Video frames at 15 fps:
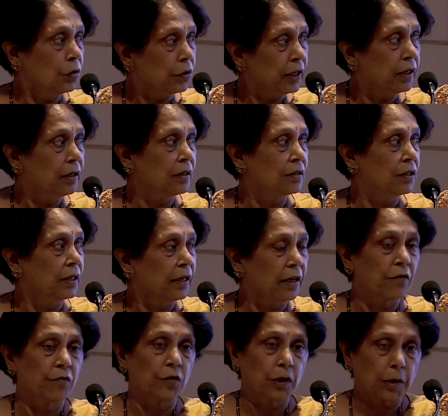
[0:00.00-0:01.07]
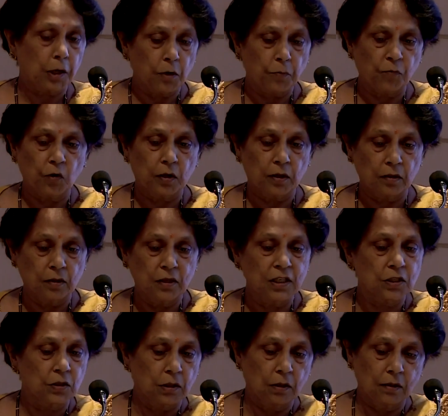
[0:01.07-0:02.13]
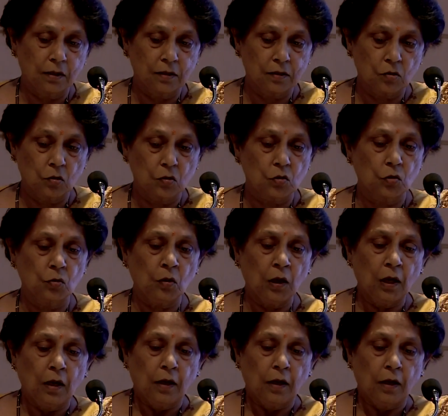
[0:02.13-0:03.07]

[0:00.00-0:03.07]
need a genetic workup for these girls also.